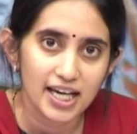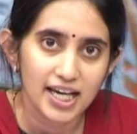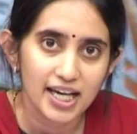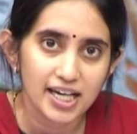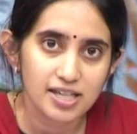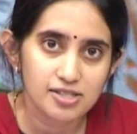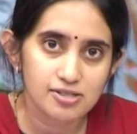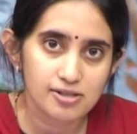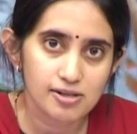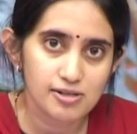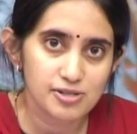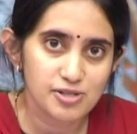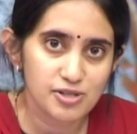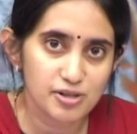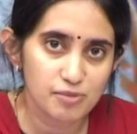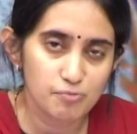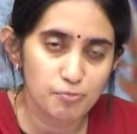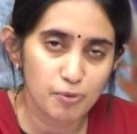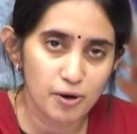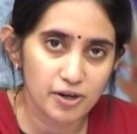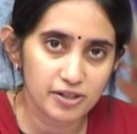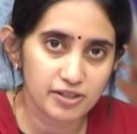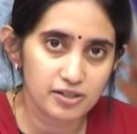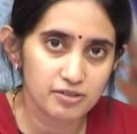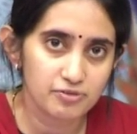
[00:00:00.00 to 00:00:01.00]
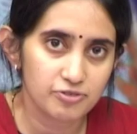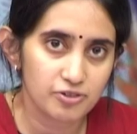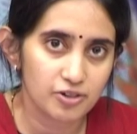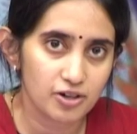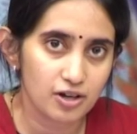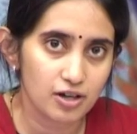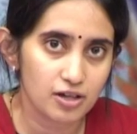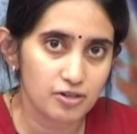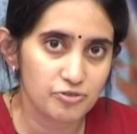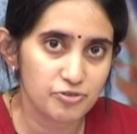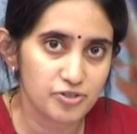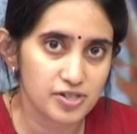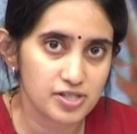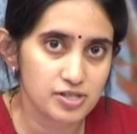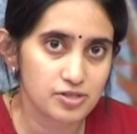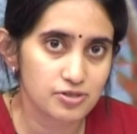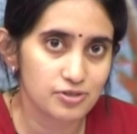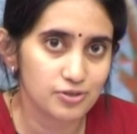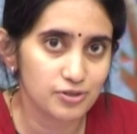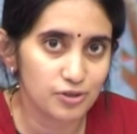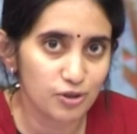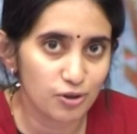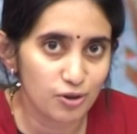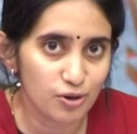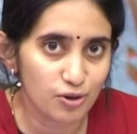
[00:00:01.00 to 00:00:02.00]
it's also important for all of us to
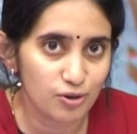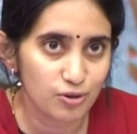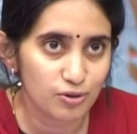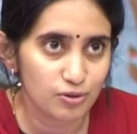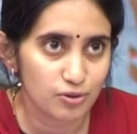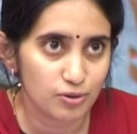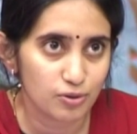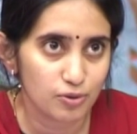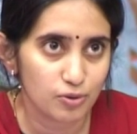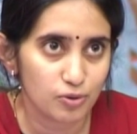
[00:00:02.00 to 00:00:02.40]
know